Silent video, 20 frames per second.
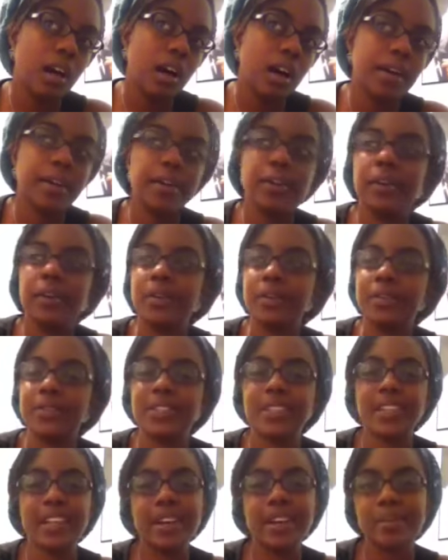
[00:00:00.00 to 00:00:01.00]
I don't know,
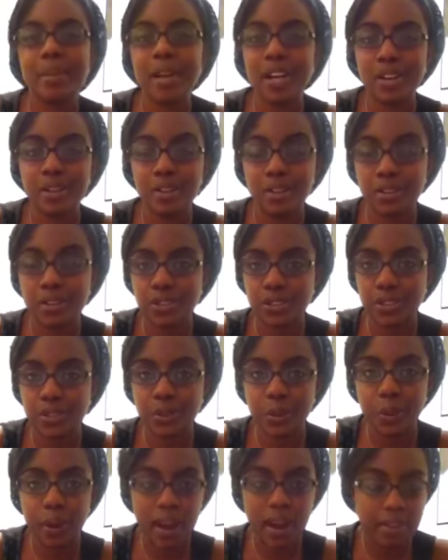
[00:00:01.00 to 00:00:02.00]
today my heart is just
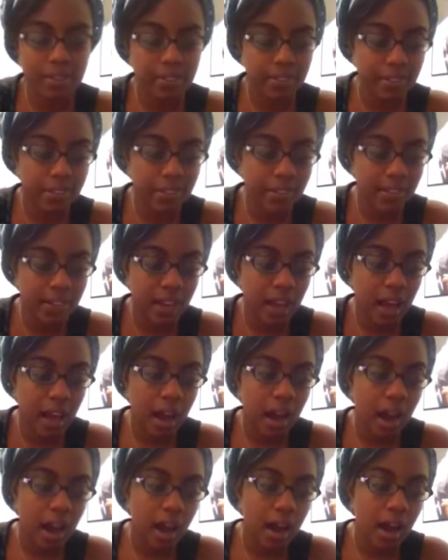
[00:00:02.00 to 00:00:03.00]
so heavy,
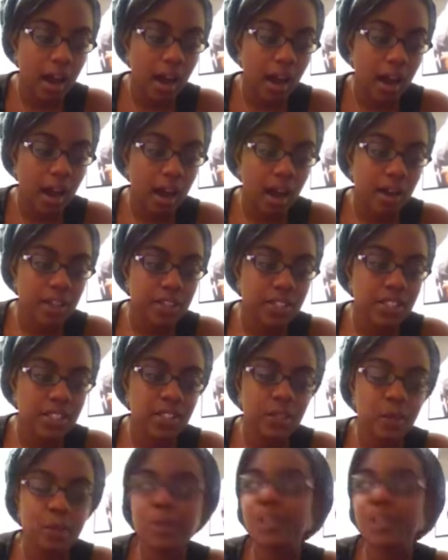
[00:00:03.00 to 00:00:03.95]
so